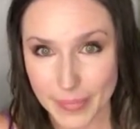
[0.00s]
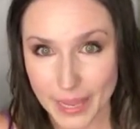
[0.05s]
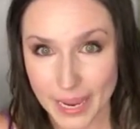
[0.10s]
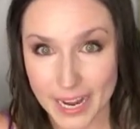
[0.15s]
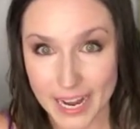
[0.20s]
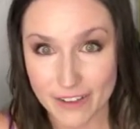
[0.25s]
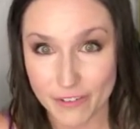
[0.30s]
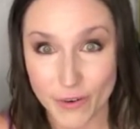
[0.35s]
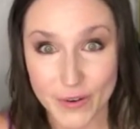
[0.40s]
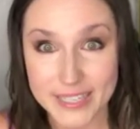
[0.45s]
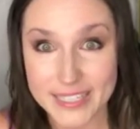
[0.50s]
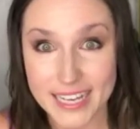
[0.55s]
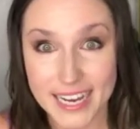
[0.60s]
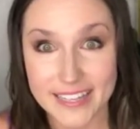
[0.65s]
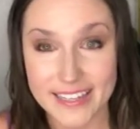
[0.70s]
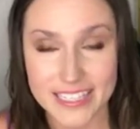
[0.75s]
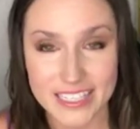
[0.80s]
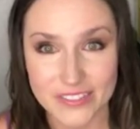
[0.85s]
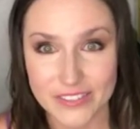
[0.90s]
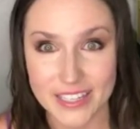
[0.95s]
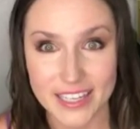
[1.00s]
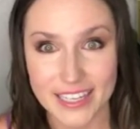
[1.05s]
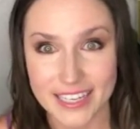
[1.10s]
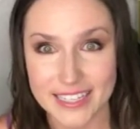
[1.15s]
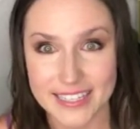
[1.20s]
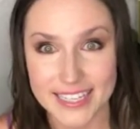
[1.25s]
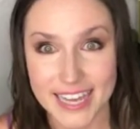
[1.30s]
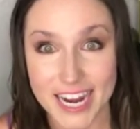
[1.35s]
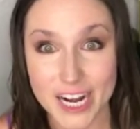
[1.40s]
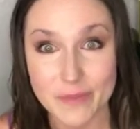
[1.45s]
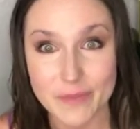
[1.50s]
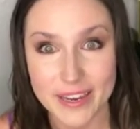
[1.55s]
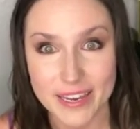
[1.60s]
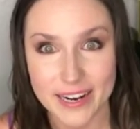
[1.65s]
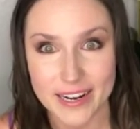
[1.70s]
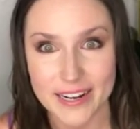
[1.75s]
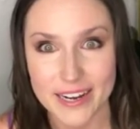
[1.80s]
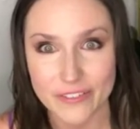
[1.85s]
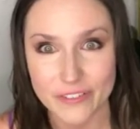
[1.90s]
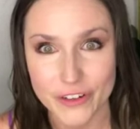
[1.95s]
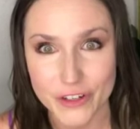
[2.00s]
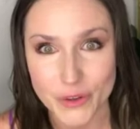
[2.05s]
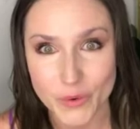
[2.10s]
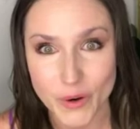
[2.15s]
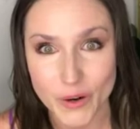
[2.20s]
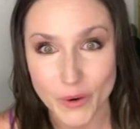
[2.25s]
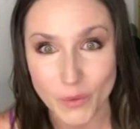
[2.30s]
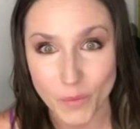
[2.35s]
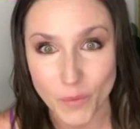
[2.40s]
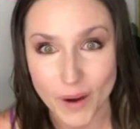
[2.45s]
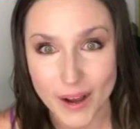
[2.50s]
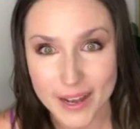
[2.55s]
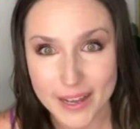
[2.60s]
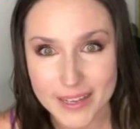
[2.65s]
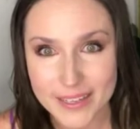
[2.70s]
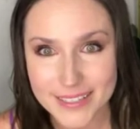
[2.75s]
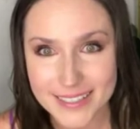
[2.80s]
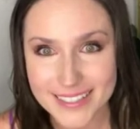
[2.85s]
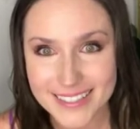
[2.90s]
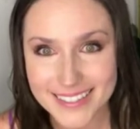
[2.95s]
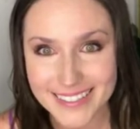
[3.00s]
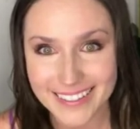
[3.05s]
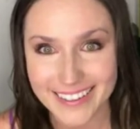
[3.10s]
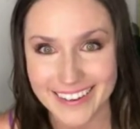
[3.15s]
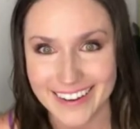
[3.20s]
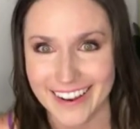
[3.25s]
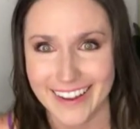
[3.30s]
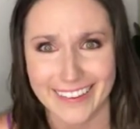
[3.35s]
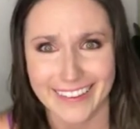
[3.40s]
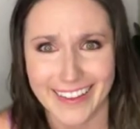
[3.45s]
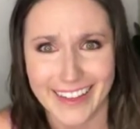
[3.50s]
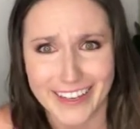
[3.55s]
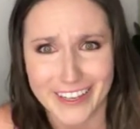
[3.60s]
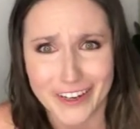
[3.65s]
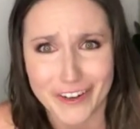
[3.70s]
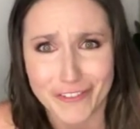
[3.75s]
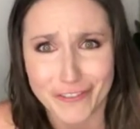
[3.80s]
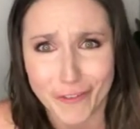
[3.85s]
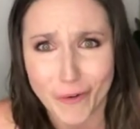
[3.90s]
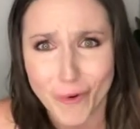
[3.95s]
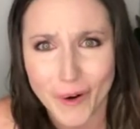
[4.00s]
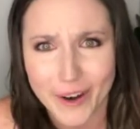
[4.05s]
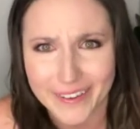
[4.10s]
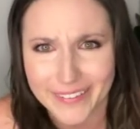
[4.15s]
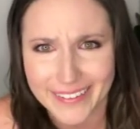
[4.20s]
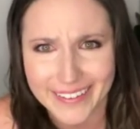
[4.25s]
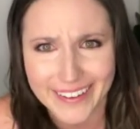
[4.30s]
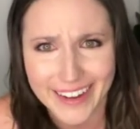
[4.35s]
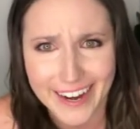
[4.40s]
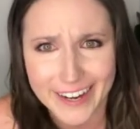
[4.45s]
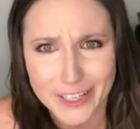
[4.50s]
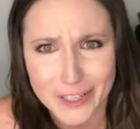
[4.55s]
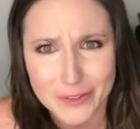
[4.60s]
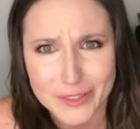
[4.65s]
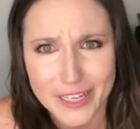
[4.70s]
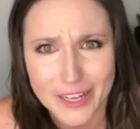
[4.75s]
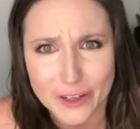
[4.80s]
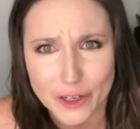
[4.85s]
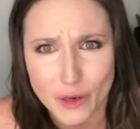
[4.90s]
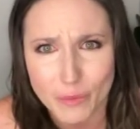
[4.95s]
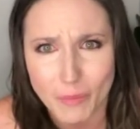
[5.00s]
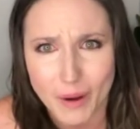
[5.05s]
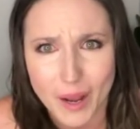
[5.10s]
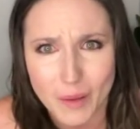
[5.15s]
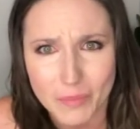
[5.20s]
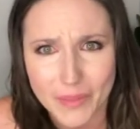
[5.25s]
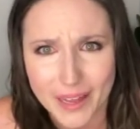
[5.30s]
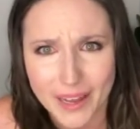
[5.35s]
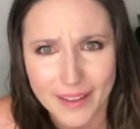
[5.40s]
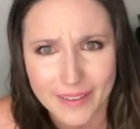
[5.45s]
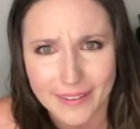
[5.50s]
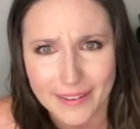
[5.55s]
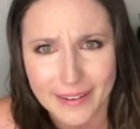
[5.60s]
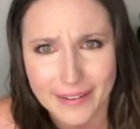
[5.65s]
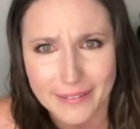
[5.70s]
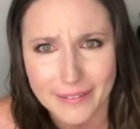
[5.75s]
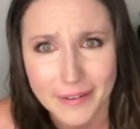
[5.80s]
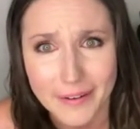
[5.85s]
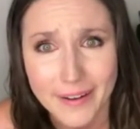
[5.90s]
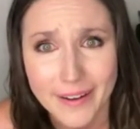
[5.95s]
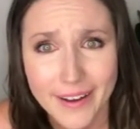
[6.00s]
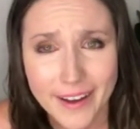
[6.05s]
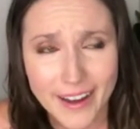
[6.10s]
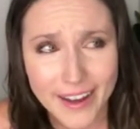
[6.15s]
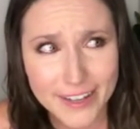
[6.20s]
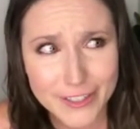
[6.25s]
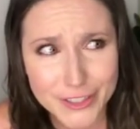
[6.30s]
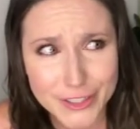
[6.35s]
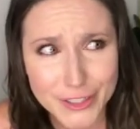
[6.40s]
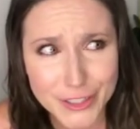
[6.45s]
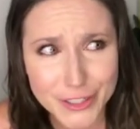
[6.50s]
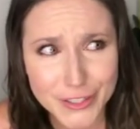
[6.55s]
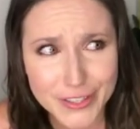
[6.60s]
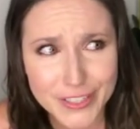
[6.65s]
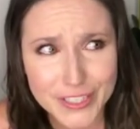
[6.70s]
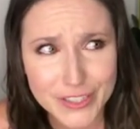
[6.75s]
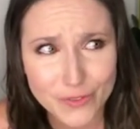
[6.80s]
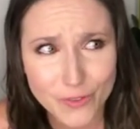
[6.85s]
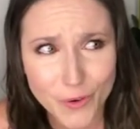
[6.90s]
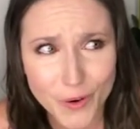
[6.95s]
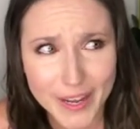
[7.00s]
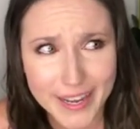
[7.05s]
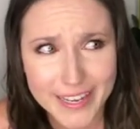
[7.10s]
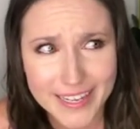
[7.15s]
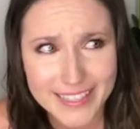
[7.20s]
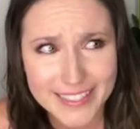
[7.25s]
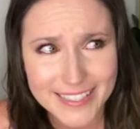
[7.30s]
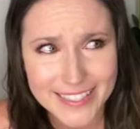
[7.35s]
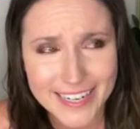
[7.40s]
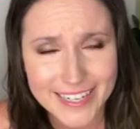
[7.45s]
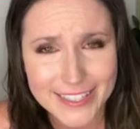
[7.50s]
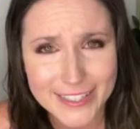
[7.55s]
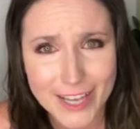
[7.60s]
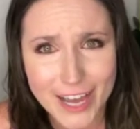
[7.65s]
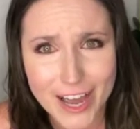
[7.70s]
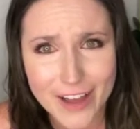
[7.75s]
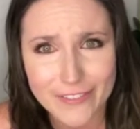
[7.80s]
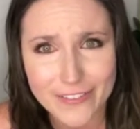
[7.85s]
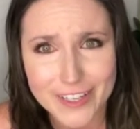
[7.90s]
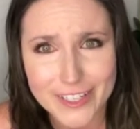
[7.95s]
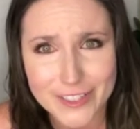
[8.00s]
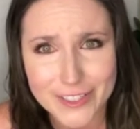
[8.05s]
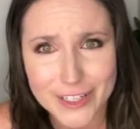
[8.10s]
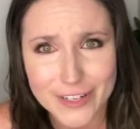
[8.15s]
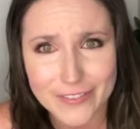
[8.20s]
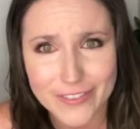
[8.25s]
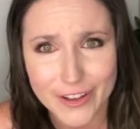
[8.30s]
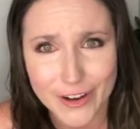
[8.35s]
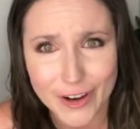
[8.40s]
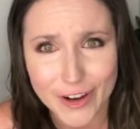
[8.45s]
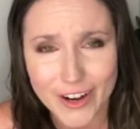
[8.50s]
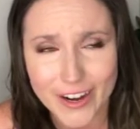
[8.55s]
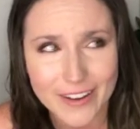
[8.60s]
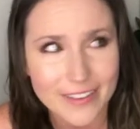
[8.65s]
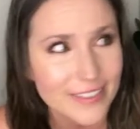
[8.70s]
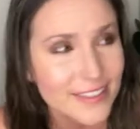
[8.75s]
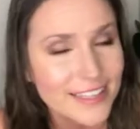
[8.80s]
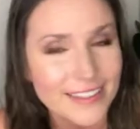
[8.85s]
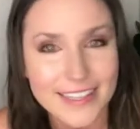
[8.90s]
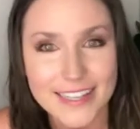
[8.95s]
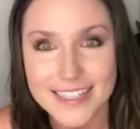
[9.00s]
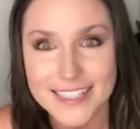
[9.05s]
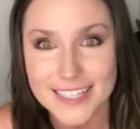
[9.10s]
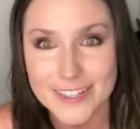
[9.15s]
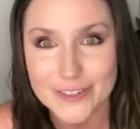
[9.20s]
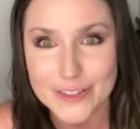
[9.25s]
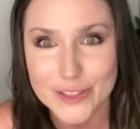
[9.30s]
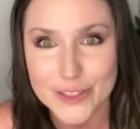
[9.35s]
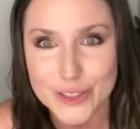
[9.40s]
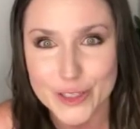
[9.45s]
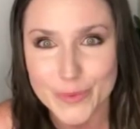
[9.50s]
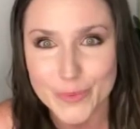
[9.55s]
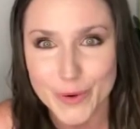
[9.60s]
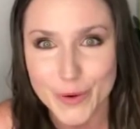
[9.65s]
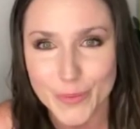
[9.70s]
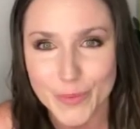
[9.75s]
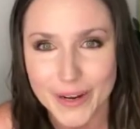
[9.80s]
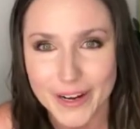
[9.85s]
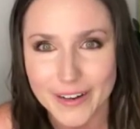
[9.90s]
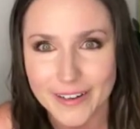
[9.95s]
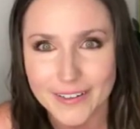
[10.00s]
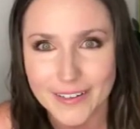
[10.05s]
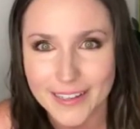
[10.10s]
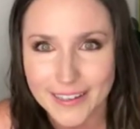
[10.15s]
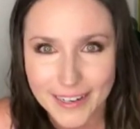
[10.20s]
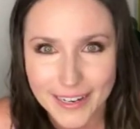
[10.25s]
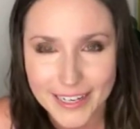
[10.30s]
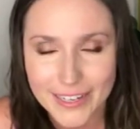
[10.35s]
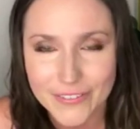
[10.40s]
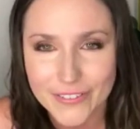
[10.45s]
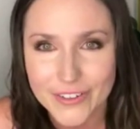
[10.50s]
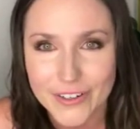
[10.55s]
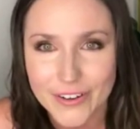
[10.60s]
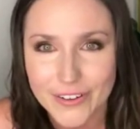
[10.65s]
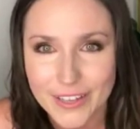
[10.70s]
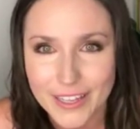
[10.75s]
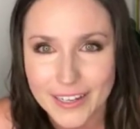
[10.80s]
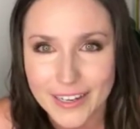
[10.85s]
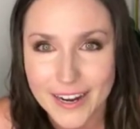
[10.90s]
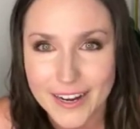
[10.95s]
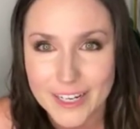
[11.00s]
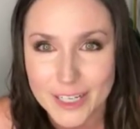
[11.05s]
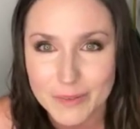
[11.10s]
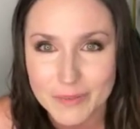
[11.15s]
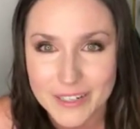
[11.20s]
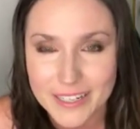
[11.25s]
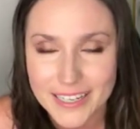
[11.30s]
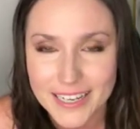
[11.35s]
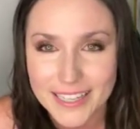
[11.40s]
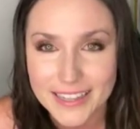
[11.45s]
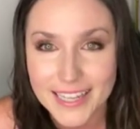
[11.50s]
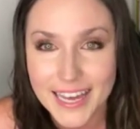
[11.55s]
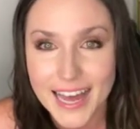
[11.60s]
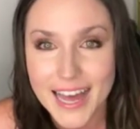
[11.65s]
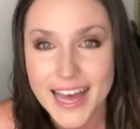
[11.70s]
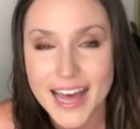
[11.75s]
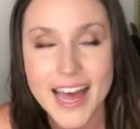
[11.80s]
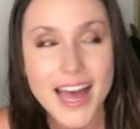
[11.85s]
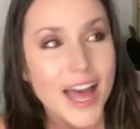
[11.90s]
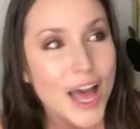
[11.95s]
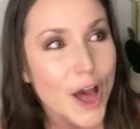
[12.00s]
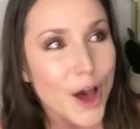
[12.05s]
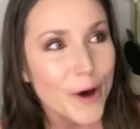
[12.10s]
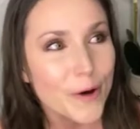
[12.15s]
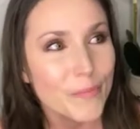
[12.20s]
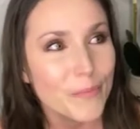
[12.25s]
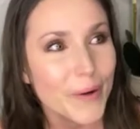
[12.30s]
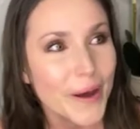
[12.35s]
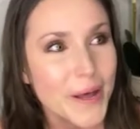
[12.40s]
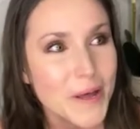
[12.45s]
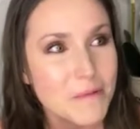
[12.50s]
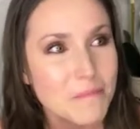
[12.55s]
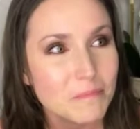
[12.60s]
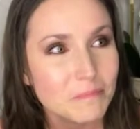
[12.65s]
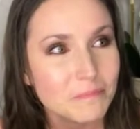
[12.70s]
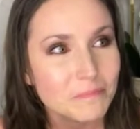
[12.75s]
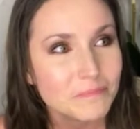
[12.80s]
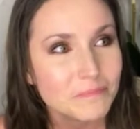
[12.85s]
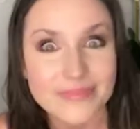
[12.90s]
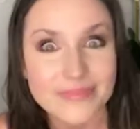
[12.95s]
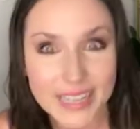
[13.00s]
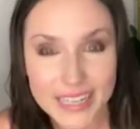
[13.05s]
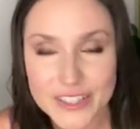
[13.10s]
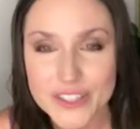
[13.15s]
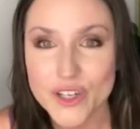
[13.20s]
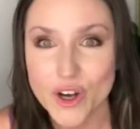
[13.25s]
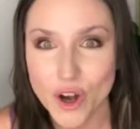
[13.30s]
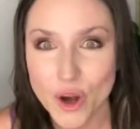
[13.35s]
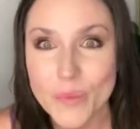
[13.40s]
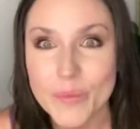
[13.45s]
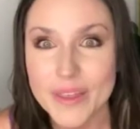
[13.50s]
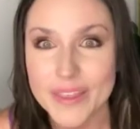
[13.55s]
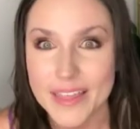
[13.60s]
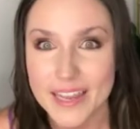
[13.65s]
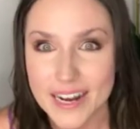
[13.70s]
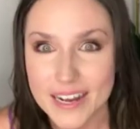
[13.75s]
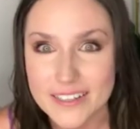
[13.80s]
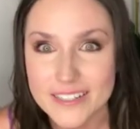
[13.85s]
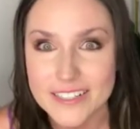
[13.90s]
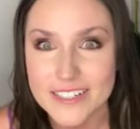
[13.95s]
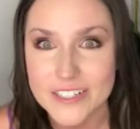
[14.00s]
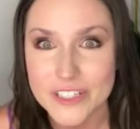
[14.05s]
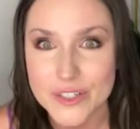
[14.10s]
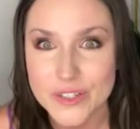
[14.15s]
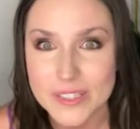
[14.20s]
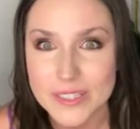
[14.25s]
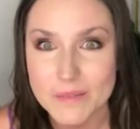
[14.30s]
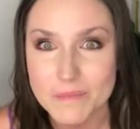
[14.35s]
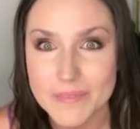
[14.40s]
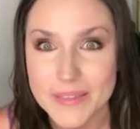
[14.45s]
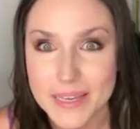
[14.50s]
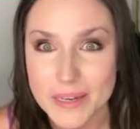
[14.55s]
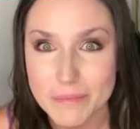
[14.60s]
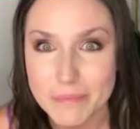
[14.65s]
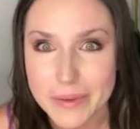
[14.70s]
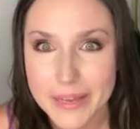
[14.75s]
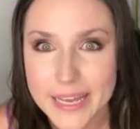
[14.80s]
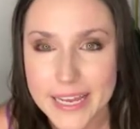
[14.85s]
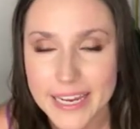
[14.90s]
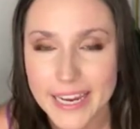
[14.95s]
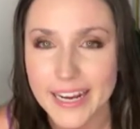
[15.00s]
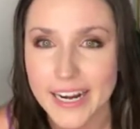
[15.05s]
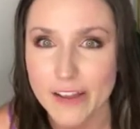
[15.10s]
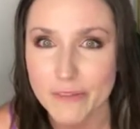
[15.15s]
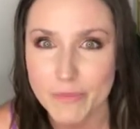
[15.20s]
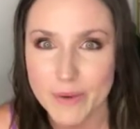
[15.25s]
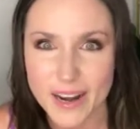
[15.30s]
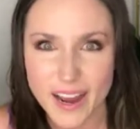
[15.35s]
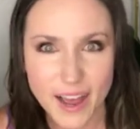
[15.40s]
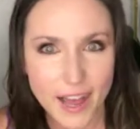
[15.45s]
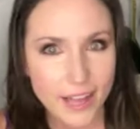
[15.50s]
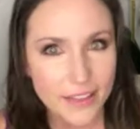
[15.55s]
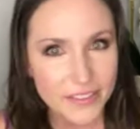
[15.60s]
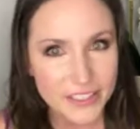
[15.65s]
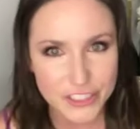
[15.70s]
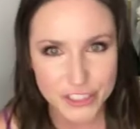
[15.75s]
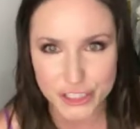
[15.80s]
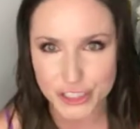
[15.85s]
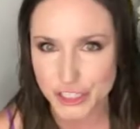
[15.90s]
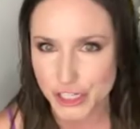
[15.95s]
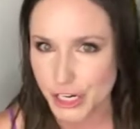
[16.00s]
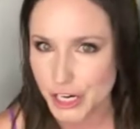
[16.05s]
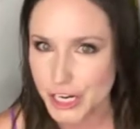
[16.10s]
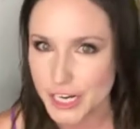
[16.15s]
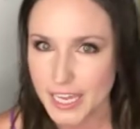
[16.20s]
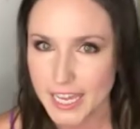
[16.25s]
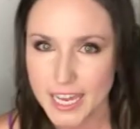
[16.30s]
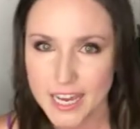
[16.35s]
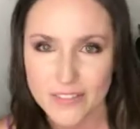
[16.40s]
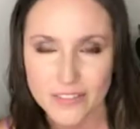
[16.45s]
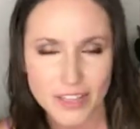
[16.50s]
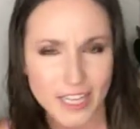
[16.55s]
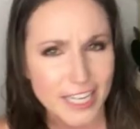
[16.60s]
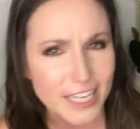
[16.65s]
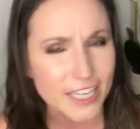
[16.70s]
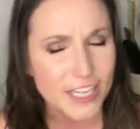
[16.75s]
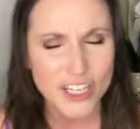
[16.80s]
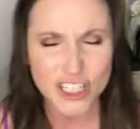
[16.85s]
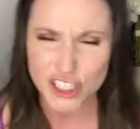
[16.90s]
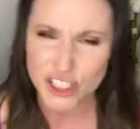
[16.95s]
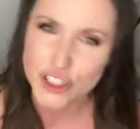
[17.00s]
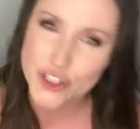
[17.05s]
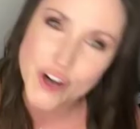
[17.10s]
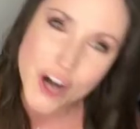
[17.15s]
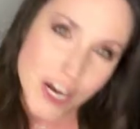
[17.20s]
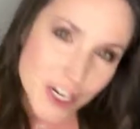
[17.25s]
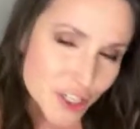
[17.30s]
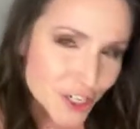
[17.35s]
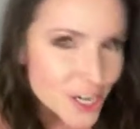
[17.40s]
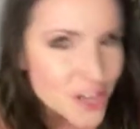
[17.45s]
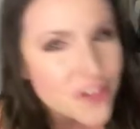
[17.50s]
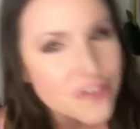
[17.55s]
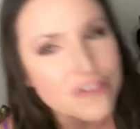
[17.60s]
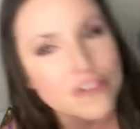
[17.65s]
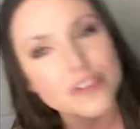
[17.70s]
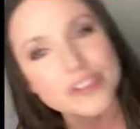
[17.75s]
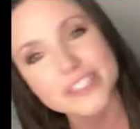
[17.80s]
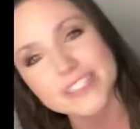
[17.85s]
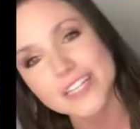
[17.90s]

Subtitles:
And I've always had this feeling inside of me, and I never knew what it was. And I'm like, you're 4, like, how do you tell your mom that? Like, I just heard this voice, and I saw a vision of the earth. Like, that sounds super weird. Like, I don't even know, like, how to communicate that. But it told me that I was gonna do something big, and I've been on this journey of, like, trudging through